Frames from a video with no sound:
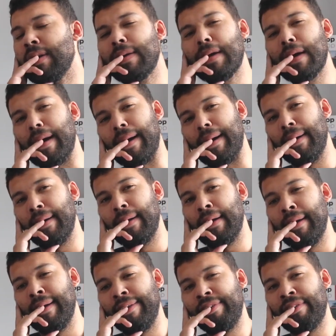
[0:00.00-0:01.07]
yeah.
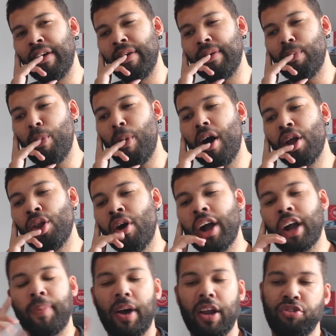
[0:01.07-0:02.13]
So what I
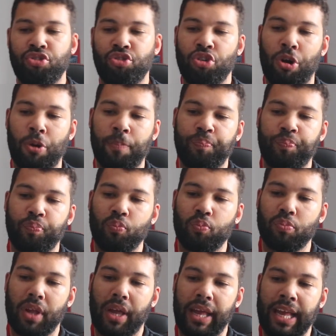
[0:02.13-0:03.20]
like about this job
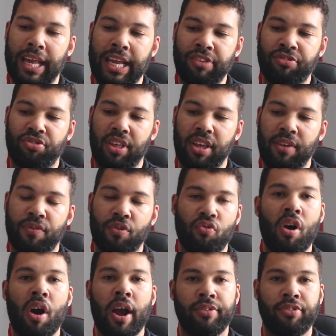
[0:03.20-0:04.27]
is the
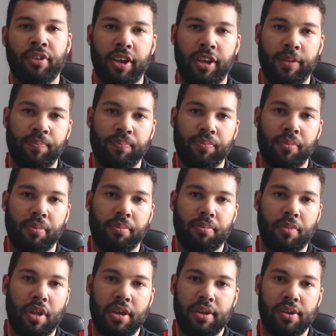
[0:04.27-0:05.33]
variety.
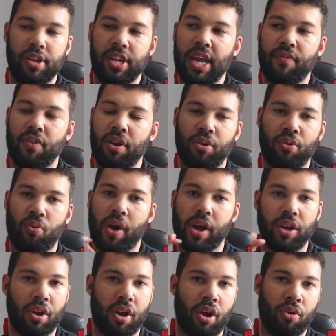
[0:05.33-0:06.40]
You, you never
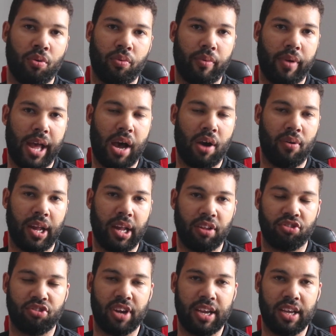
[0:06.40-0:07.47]
quite know how
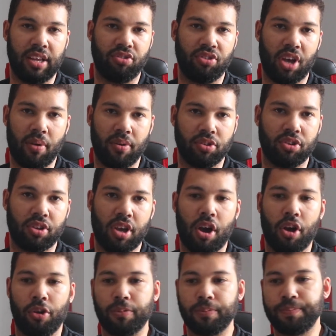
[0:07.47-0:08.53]
each day is going to
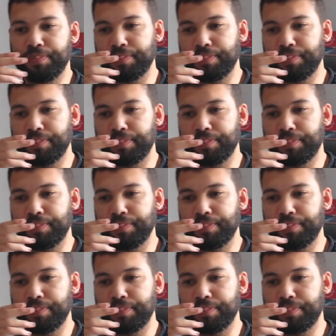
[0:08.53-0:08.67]
go,